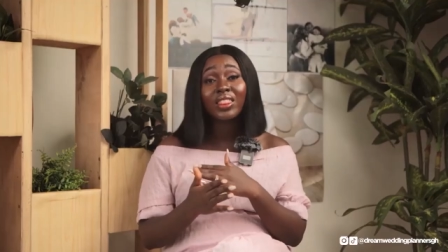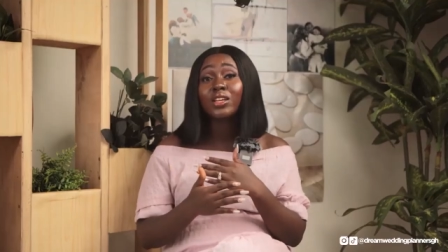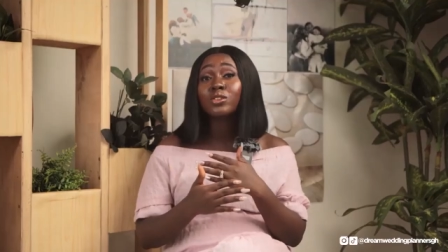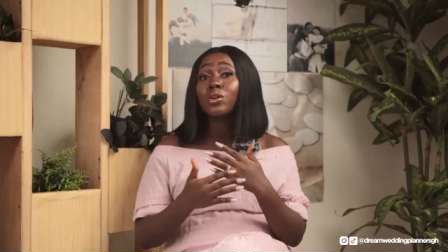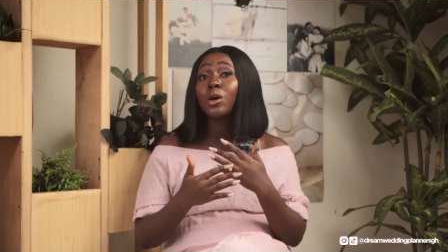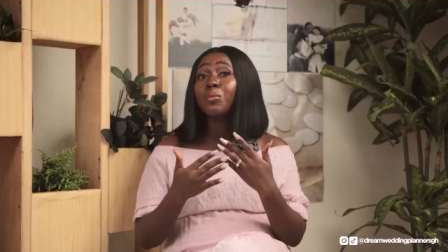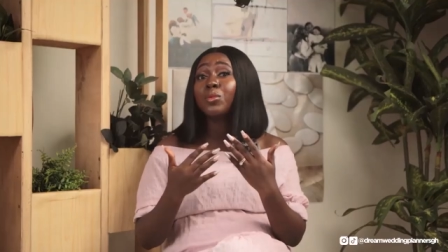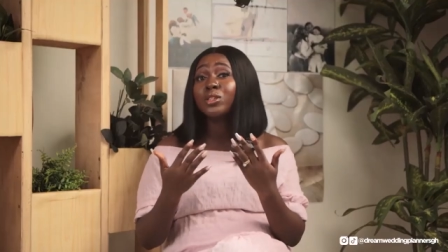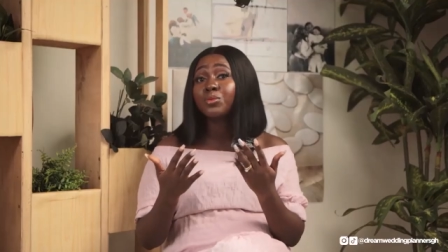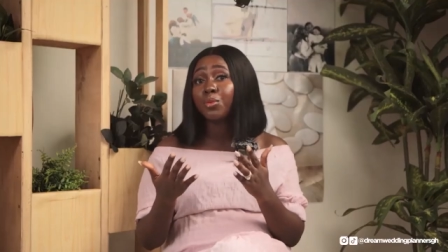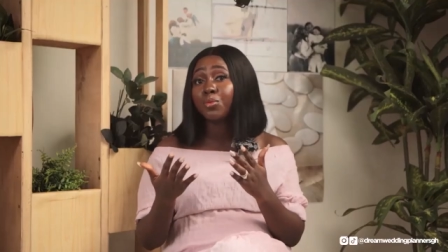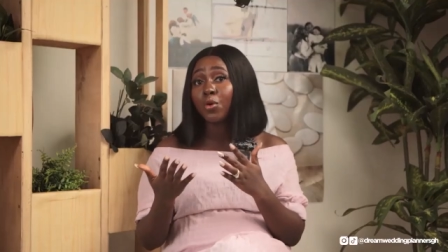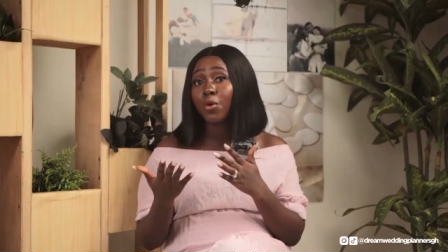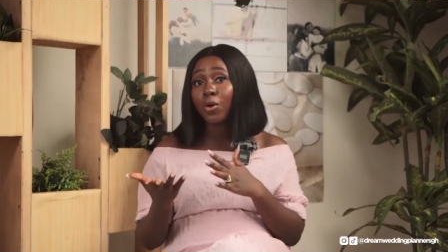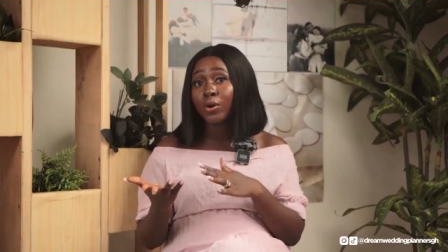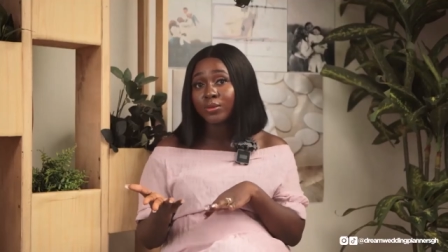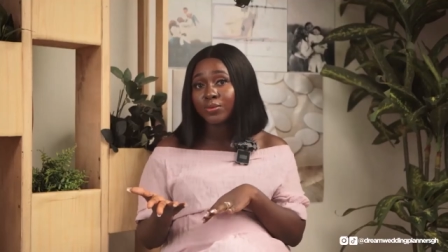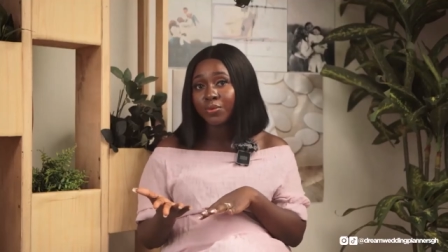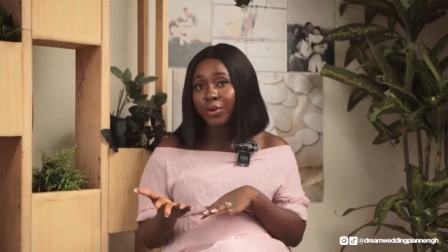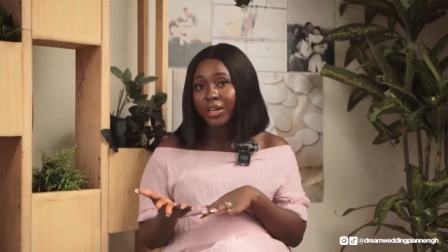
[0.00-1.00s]
and that's why most people
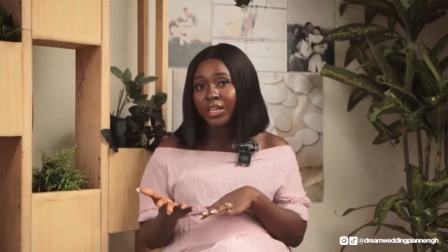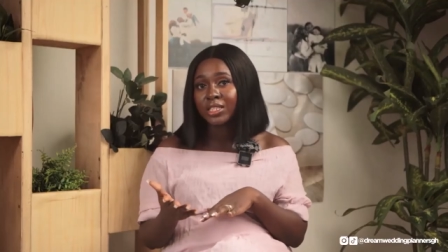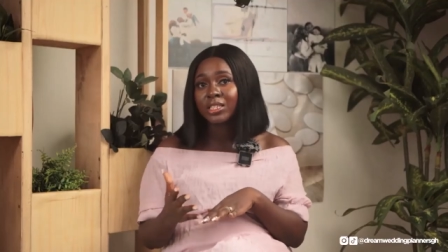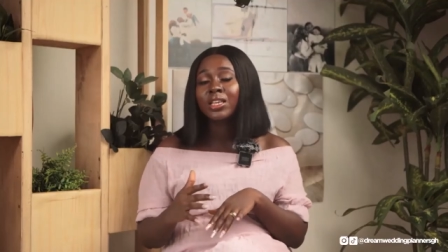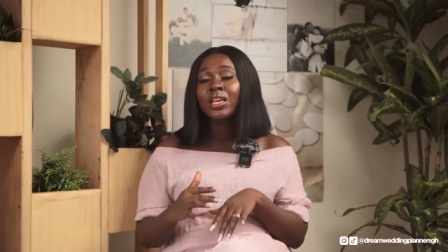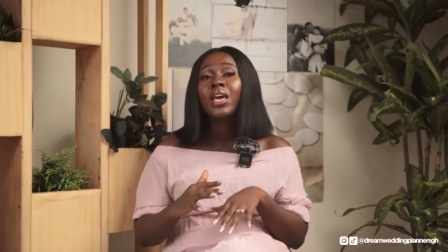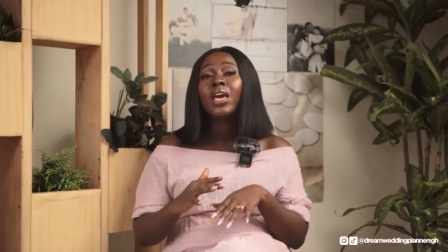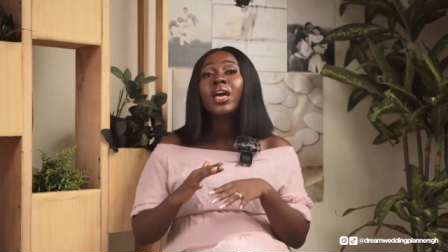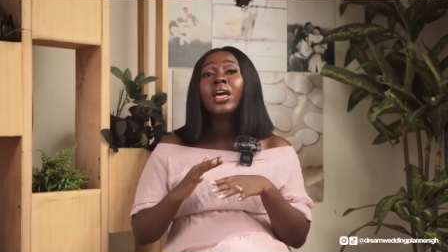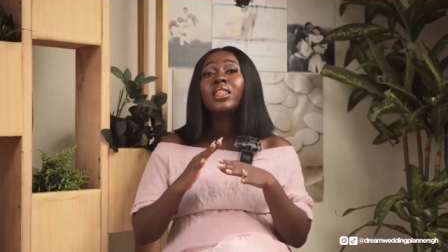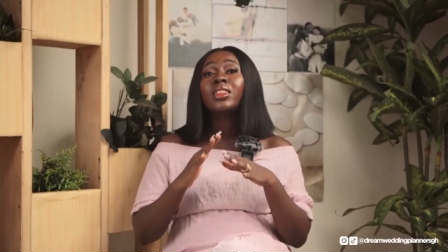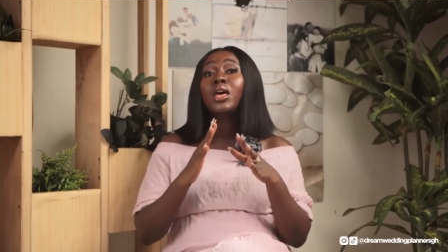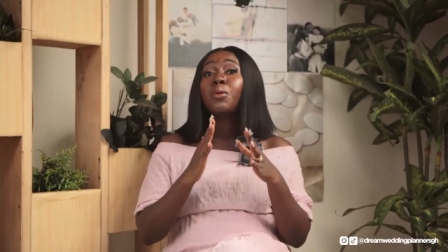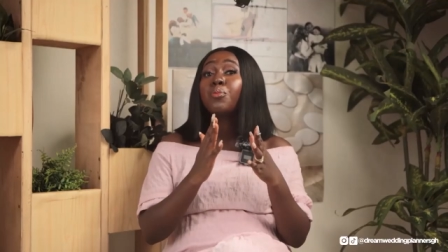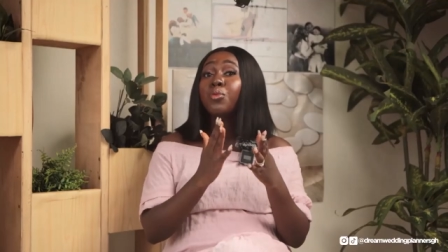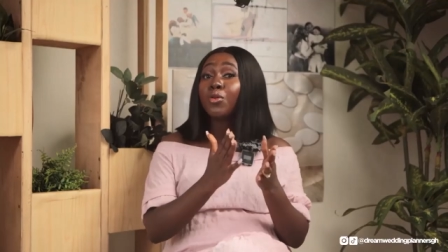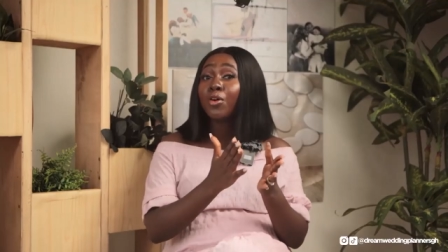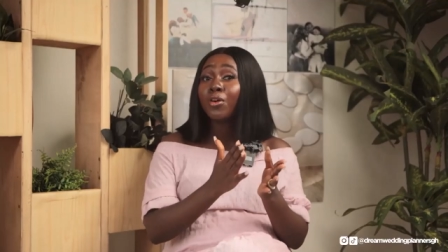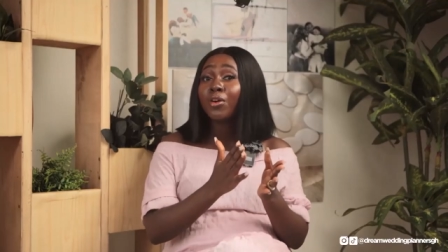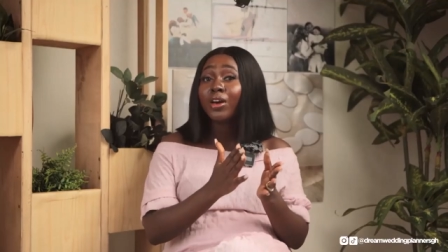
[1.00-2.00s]
opt for it. The
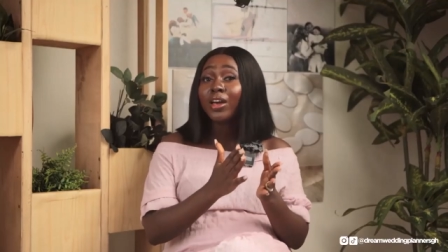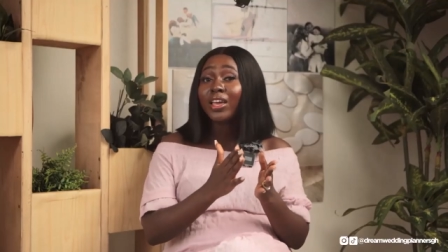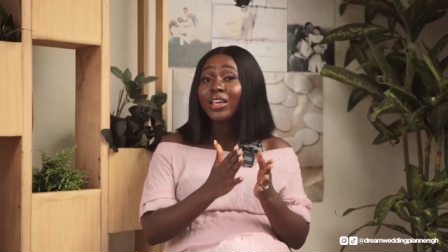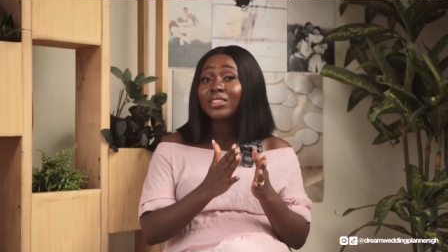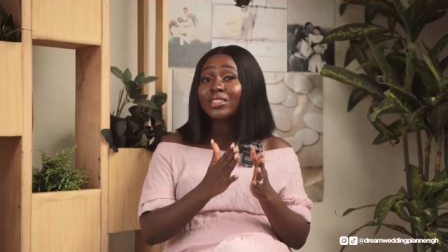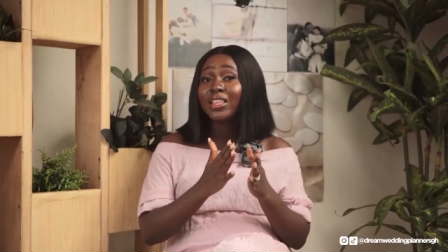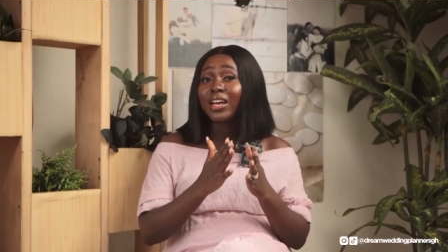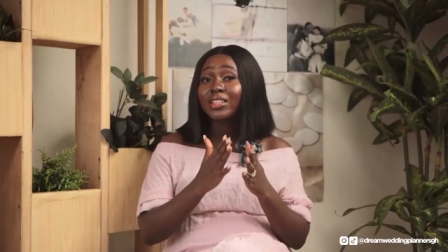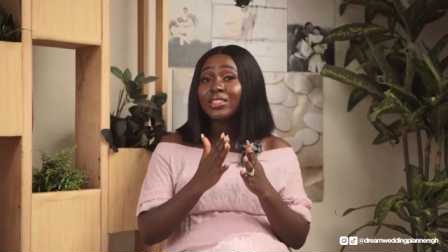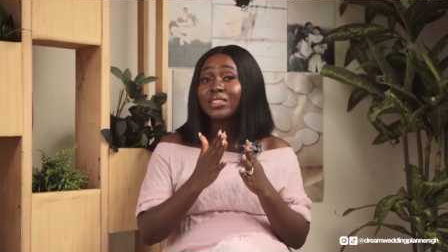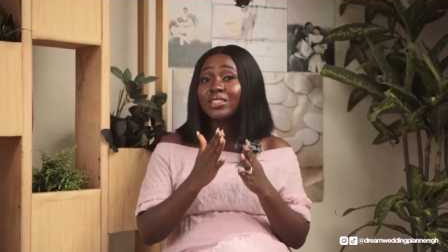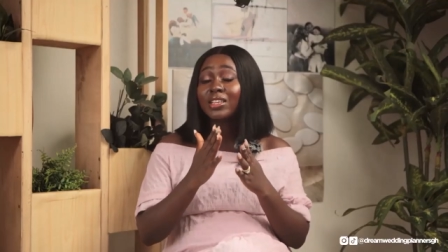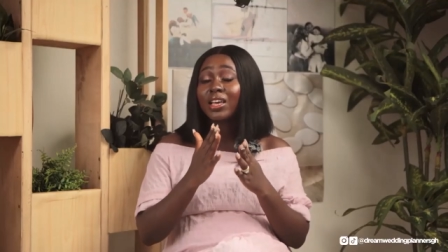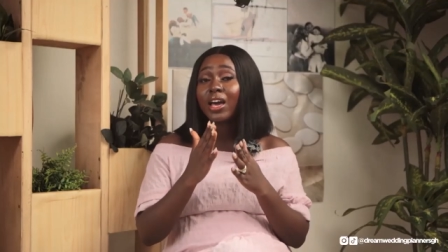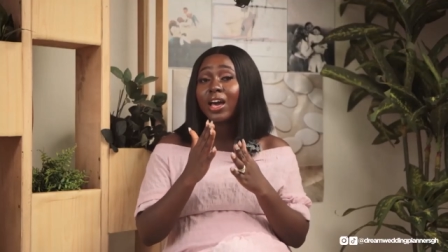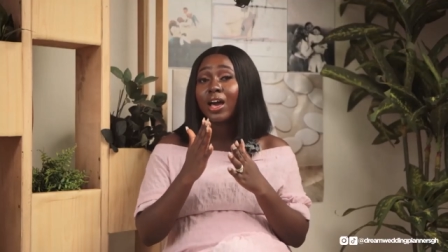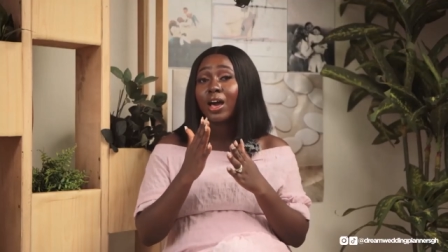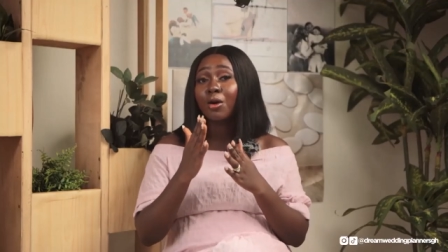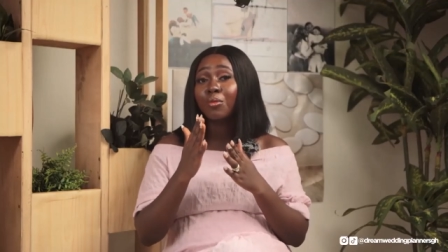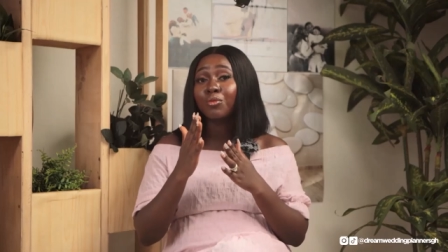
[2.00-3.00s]
pro is that
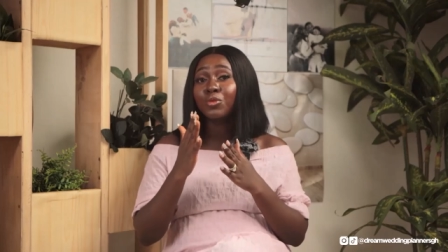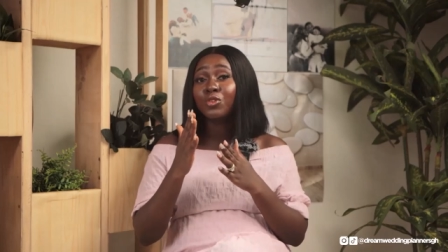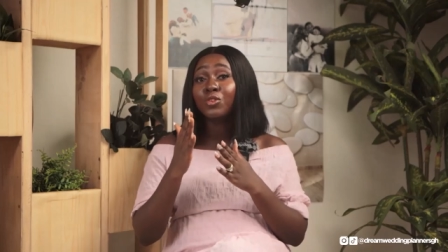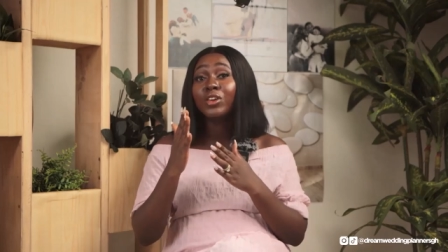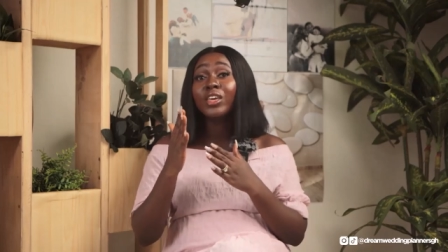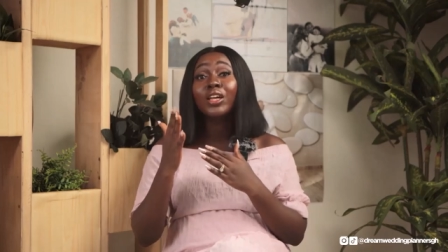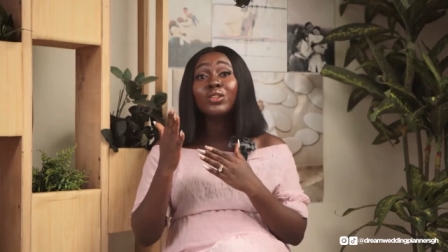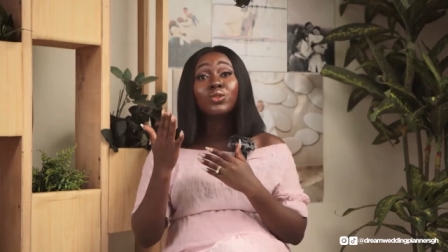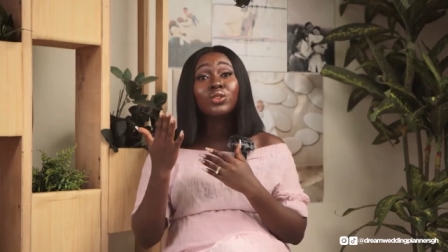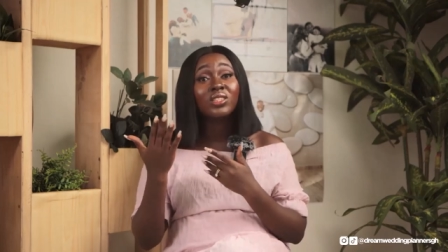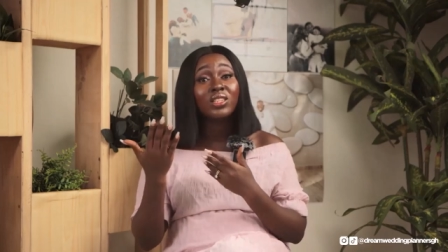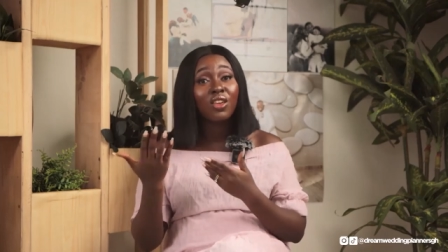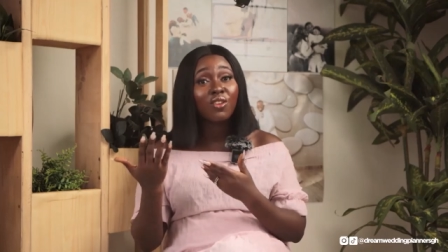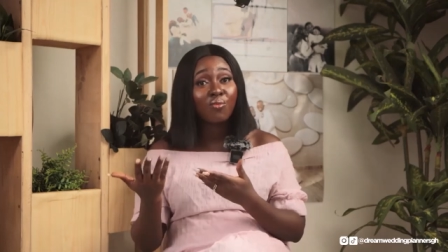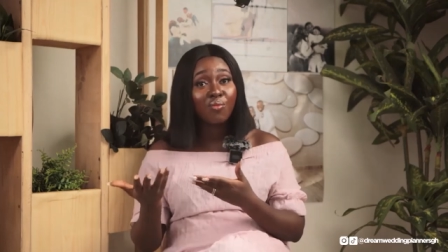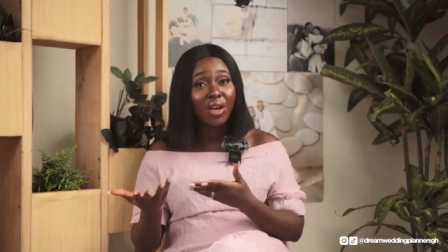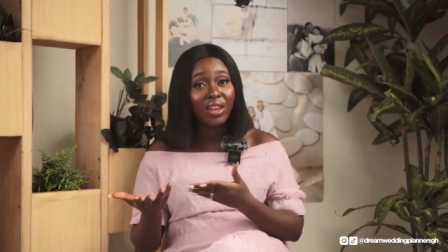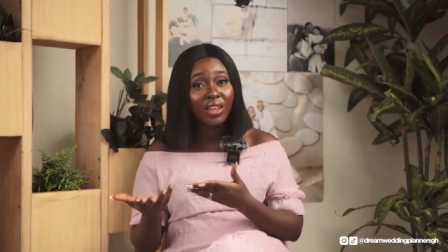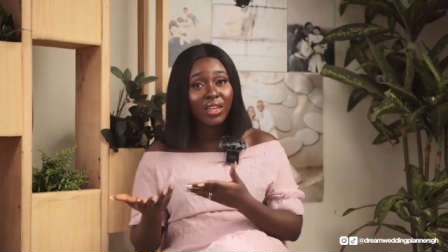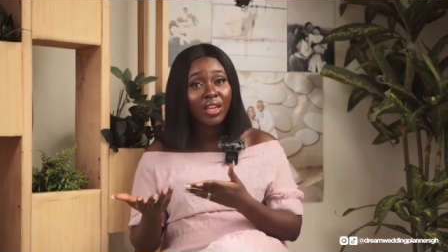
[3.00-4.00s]
um, you get to
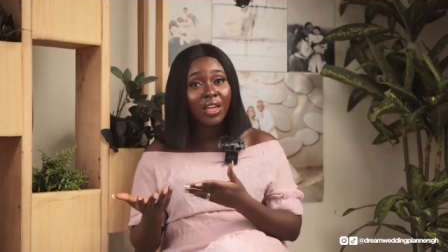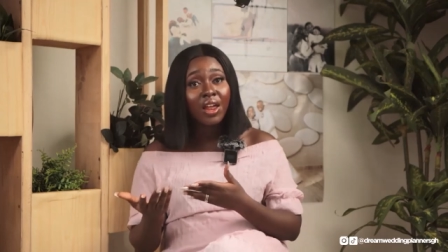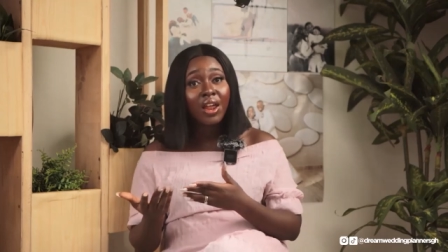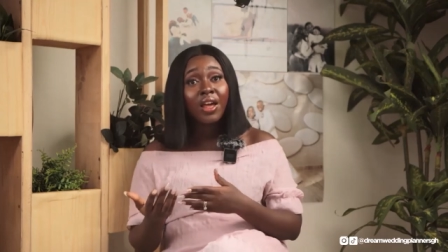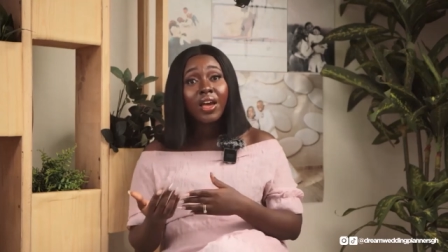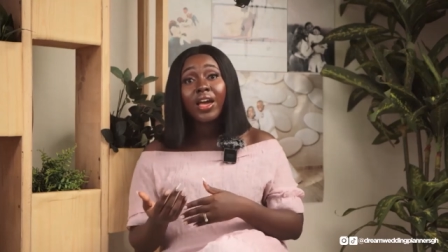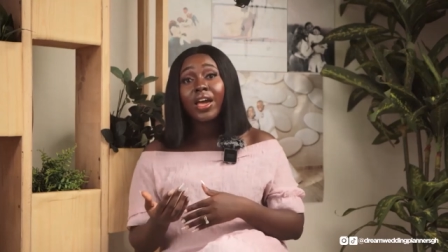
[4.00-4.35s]
save money,